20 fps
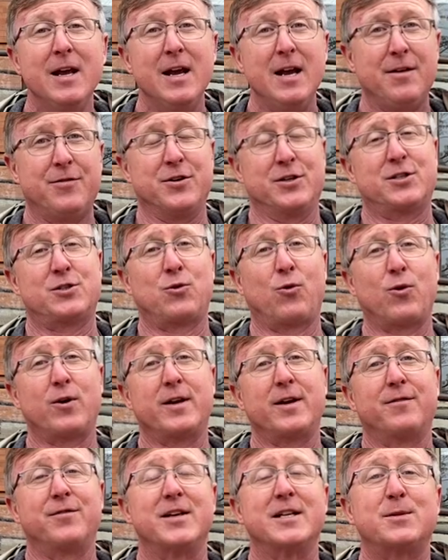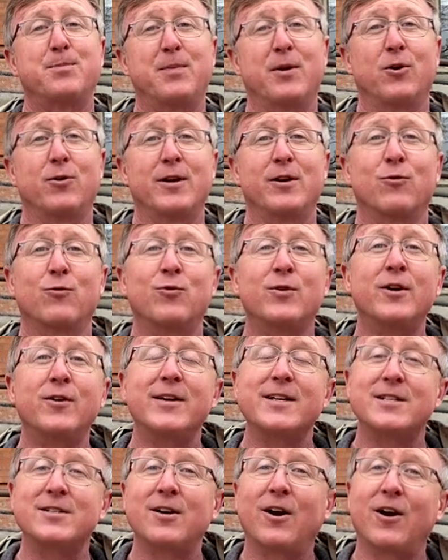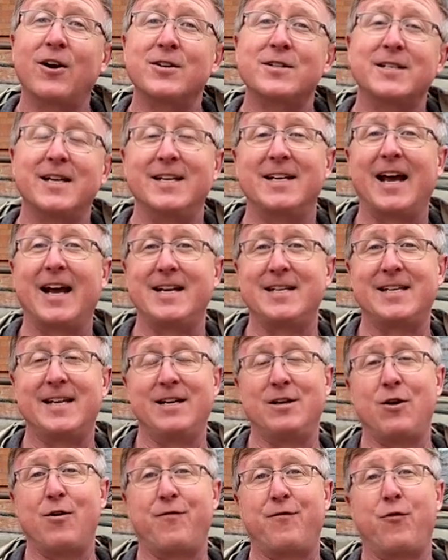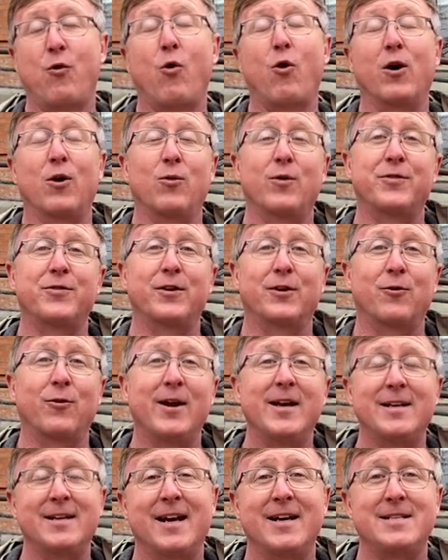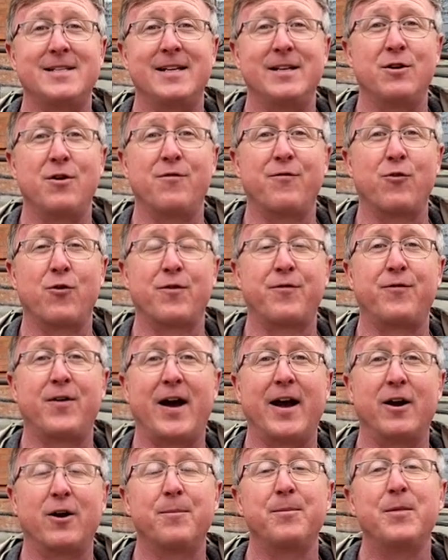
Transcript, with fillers: The story of this building really starts in 1904 with the great 1904 fire.